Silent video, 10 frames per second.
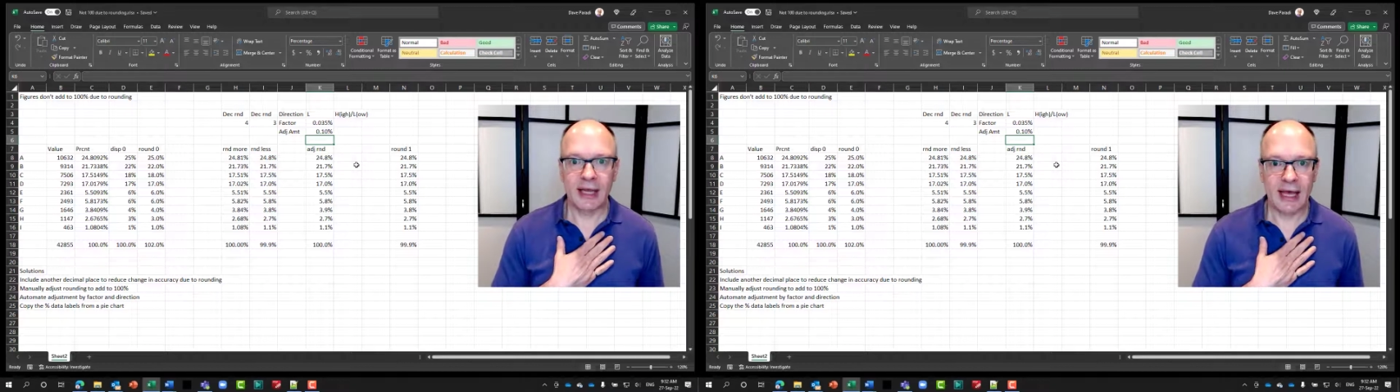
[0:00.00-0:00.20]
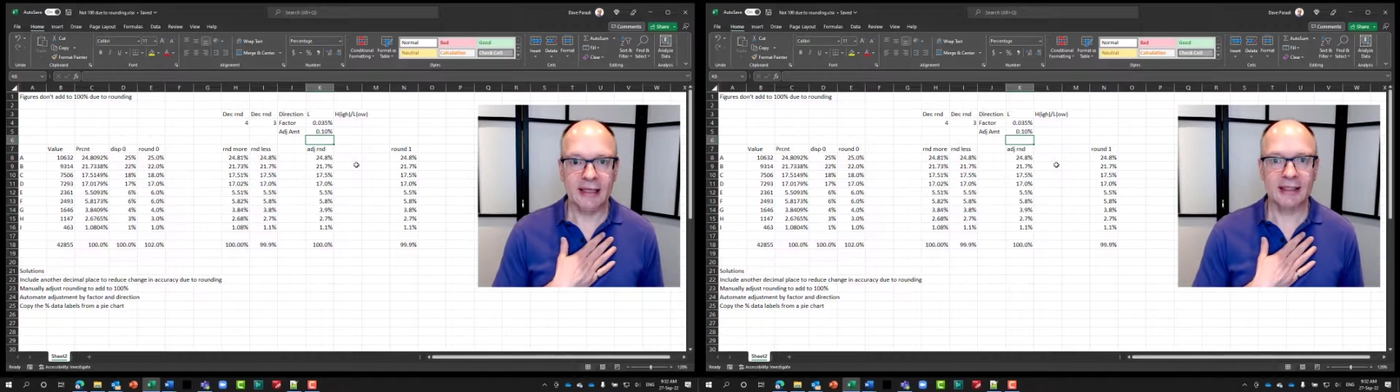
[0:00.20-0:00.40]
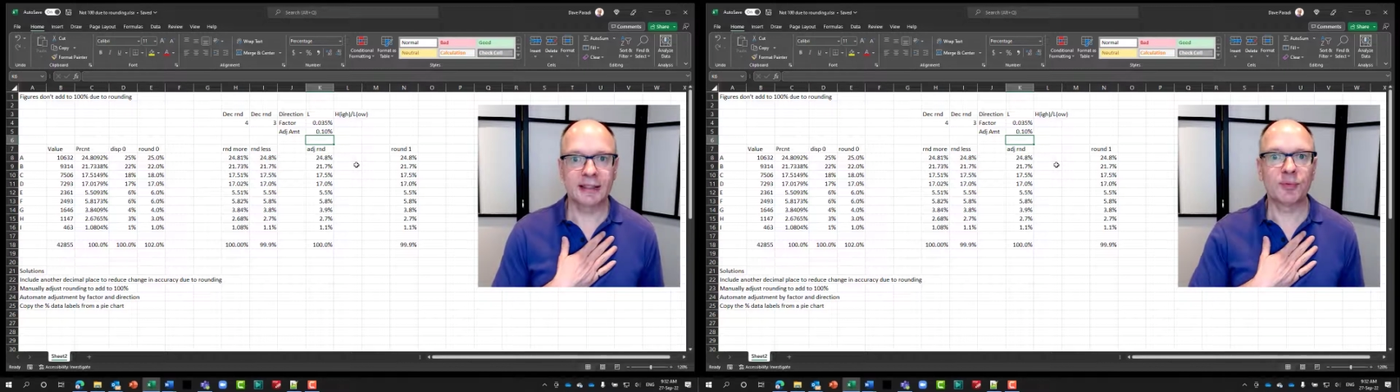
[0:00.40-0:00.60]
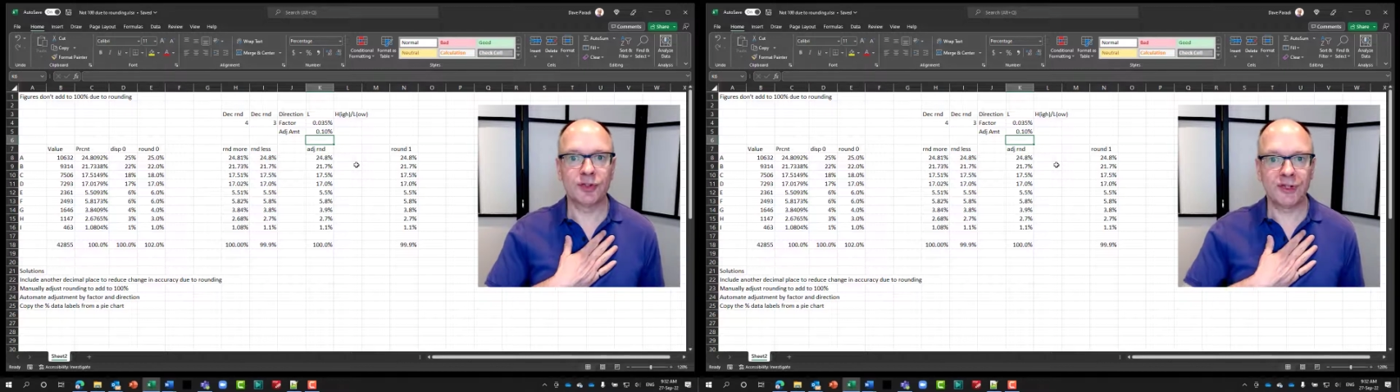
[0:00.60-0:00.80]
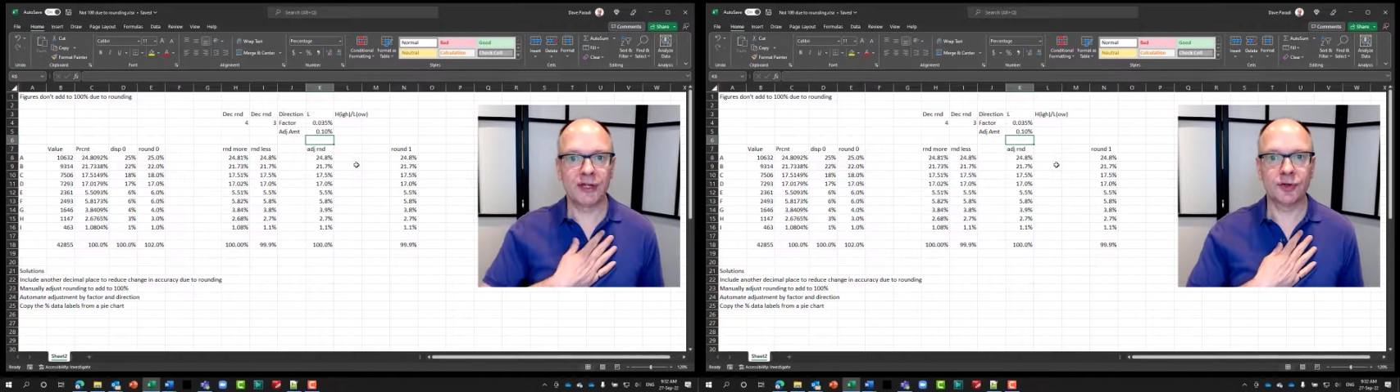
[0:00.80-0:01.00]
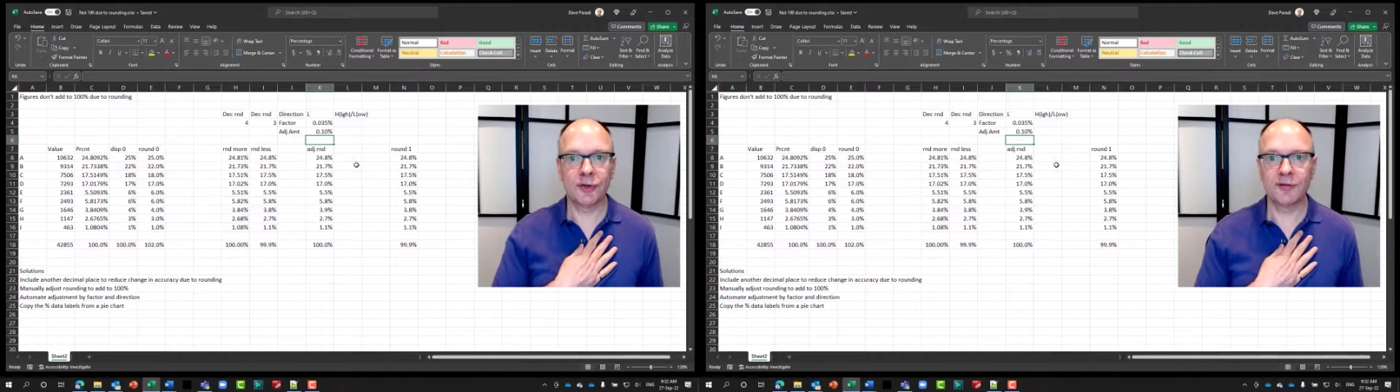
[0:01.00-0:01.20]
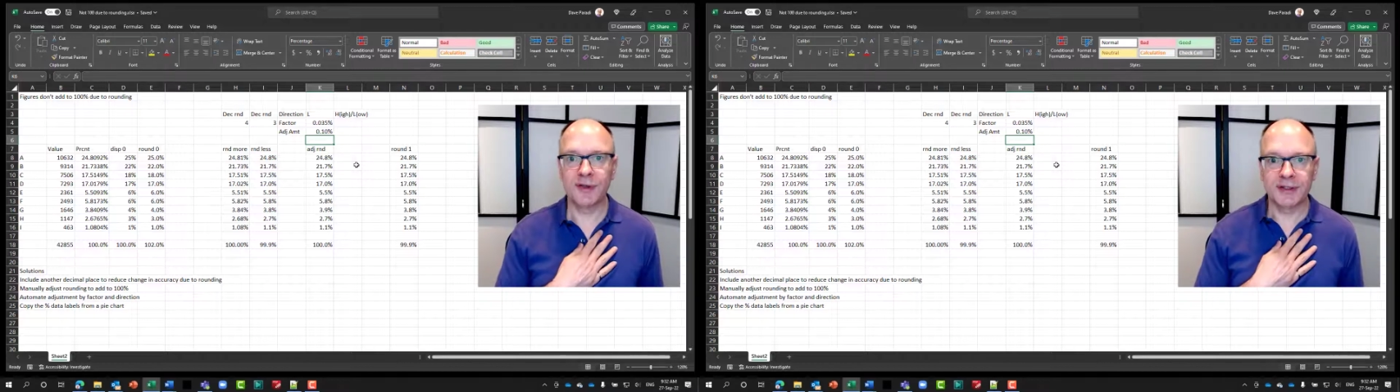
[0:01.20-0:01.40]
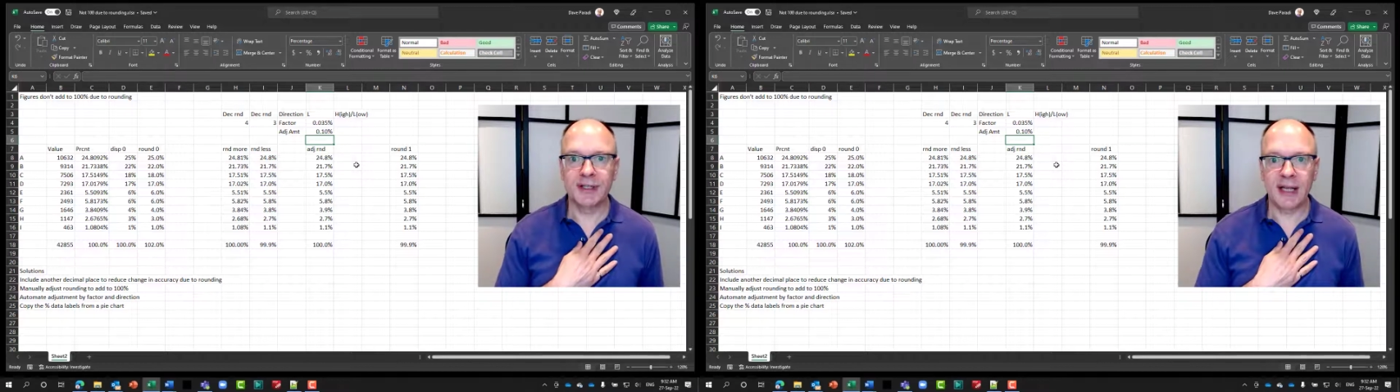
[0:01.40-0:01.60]
as the presenter of
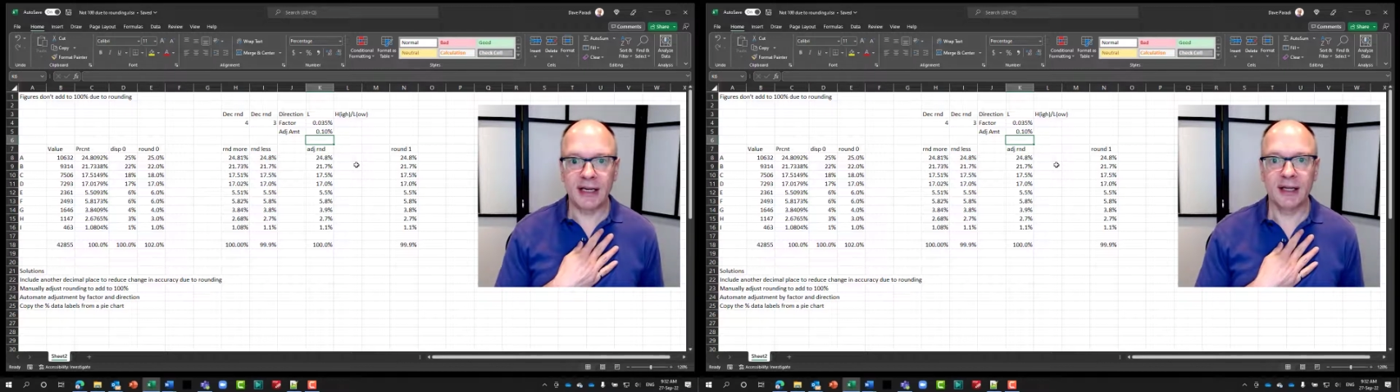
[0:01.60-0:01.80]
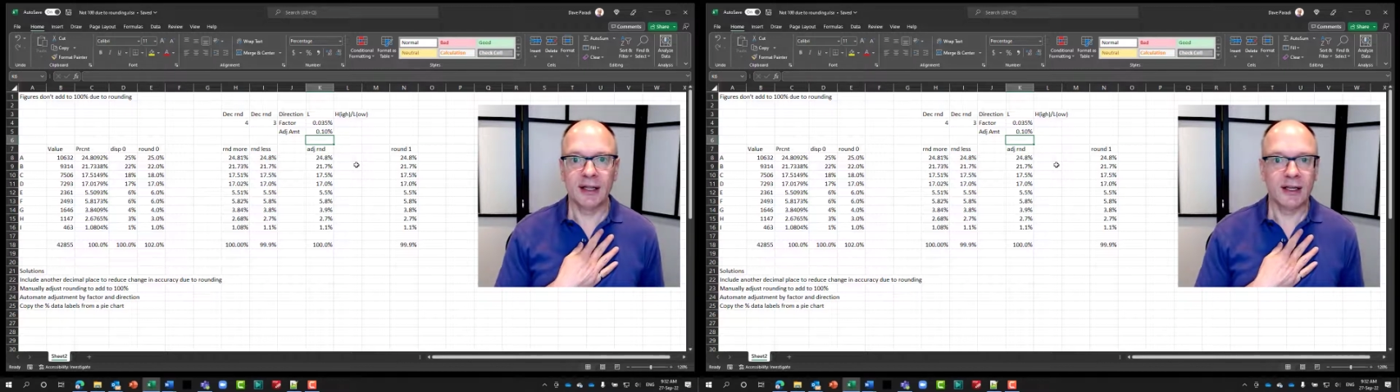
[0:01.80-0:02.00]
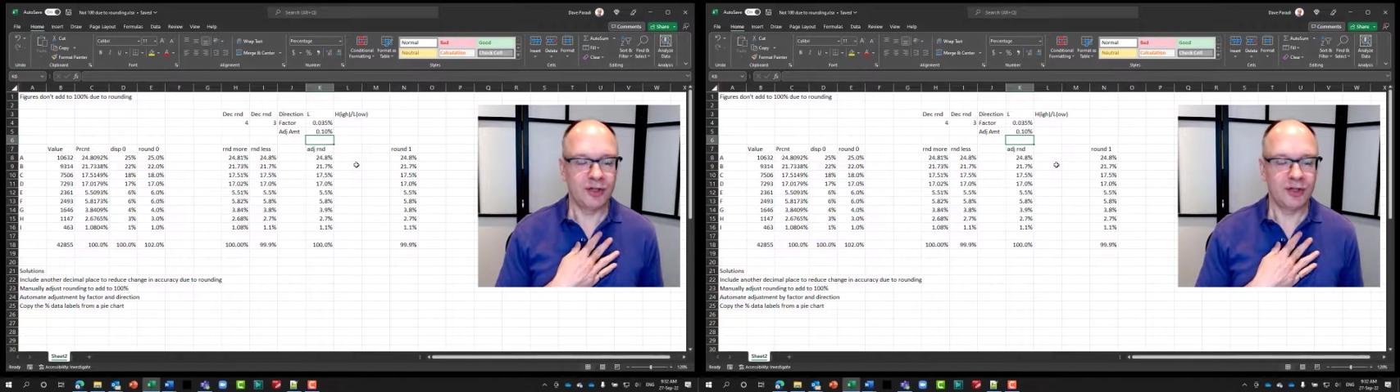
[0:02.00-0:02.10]
this data